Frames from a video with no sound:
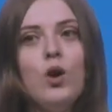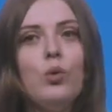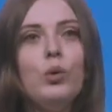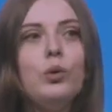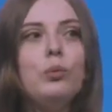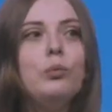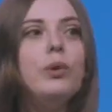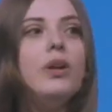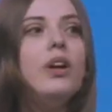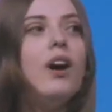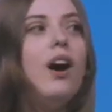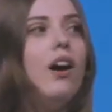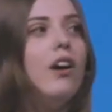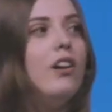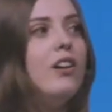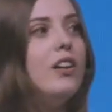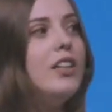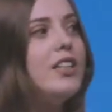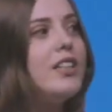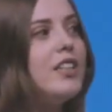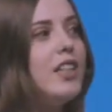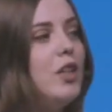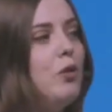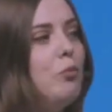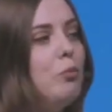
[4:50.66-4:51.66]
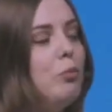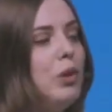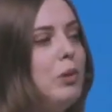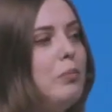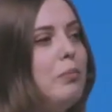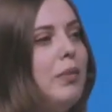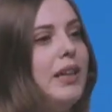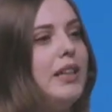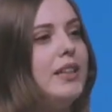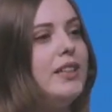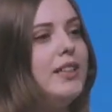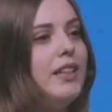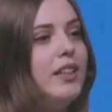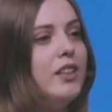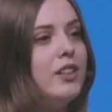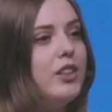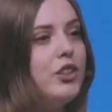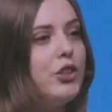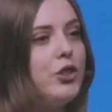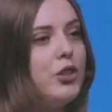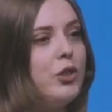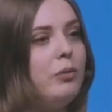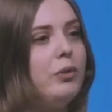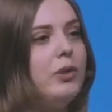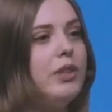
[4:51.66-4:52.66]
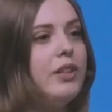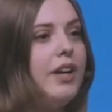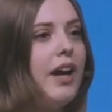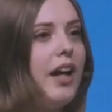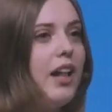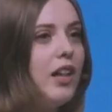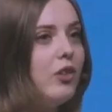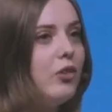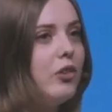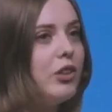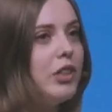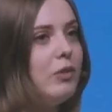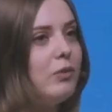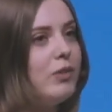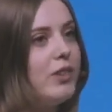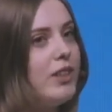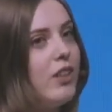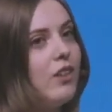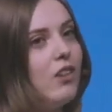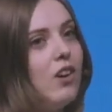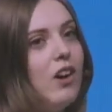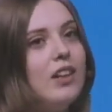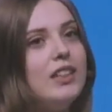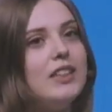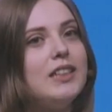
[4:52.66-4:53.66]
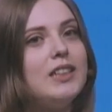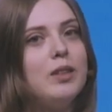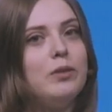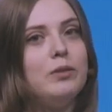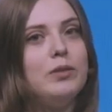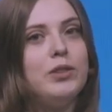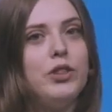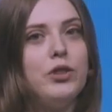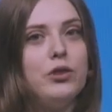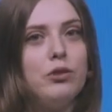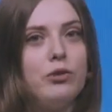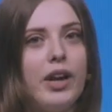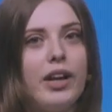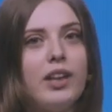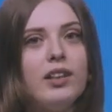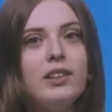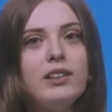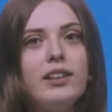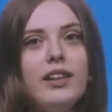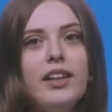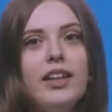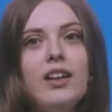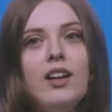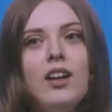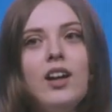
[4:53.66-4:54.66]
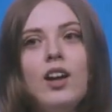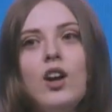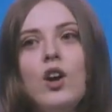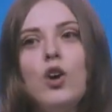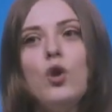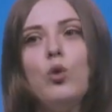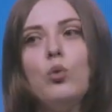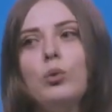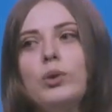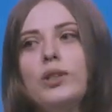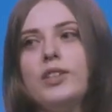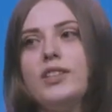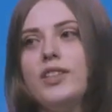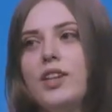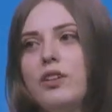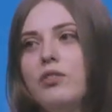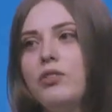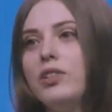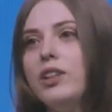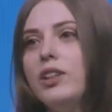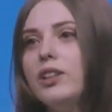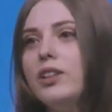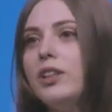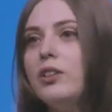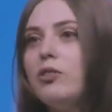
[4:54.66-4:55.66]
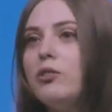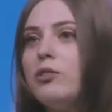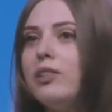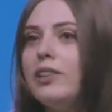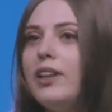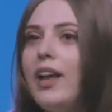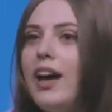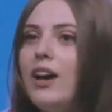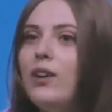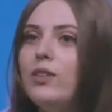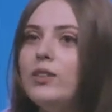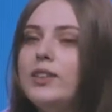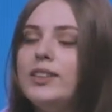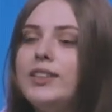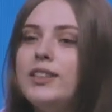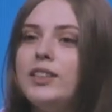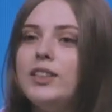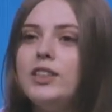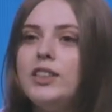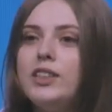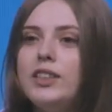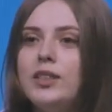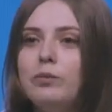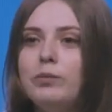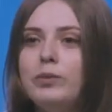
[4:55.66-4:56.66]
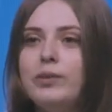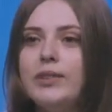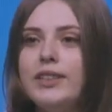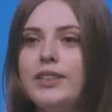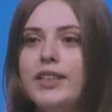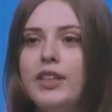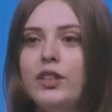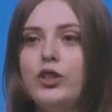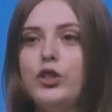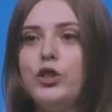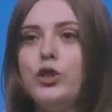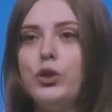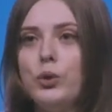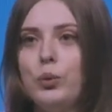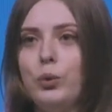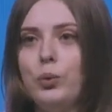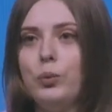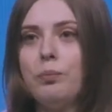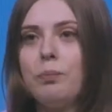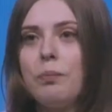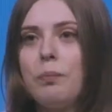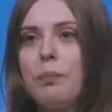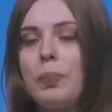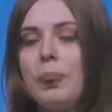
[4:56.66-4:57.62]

When we aren't implementing distributed algorithms and concepts directly, we definitely rely on systems that do.